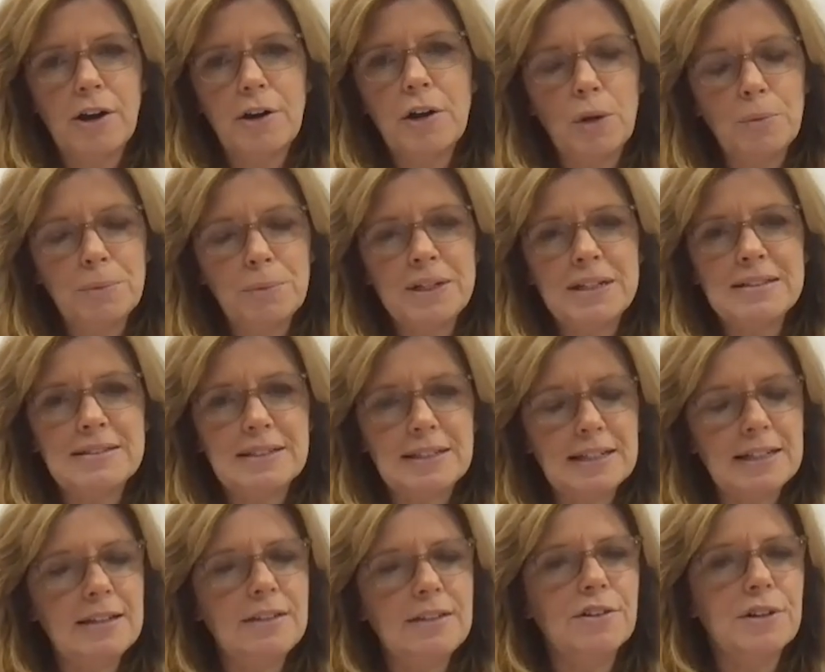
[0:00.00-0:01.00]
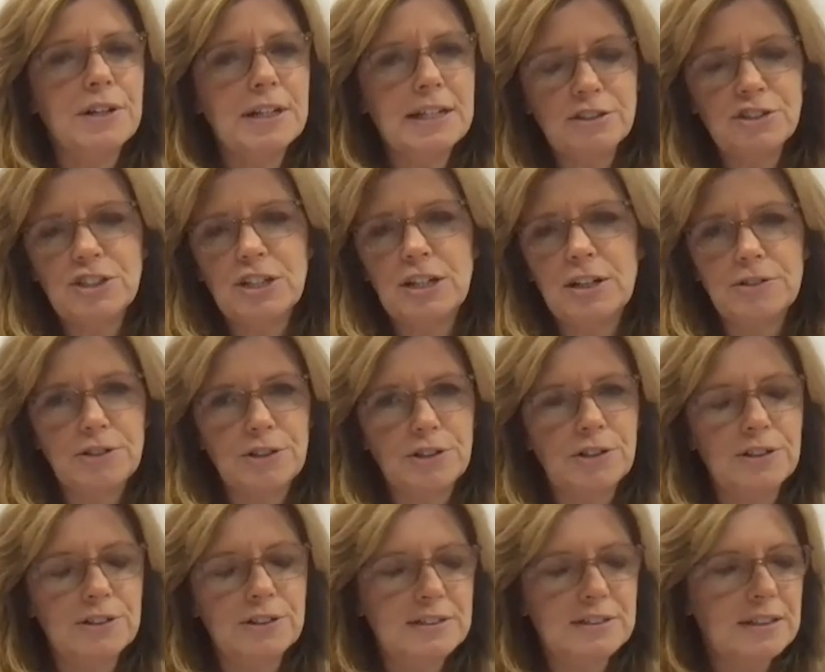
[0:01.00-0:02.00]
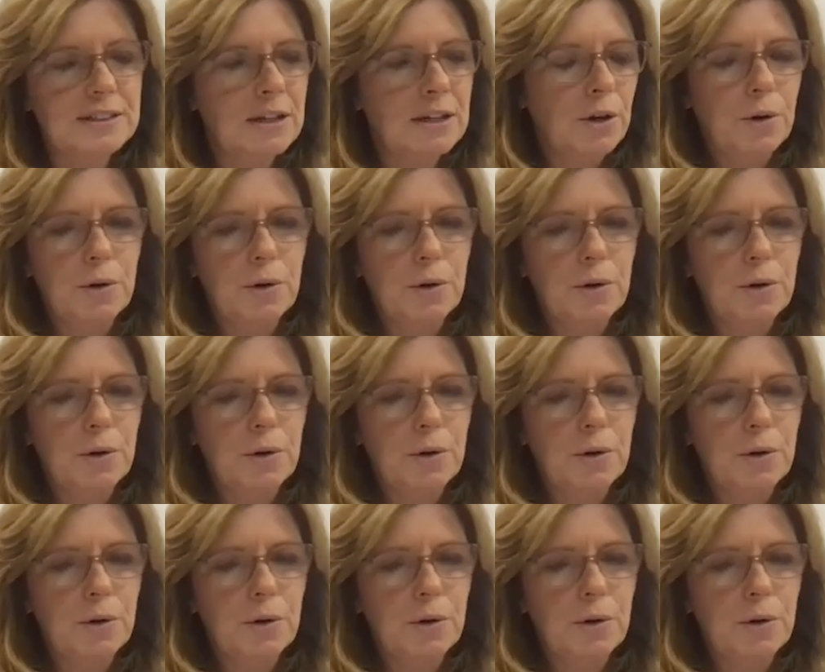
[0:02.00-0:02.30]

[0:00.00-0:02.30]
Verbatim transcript: our homeless either in shelters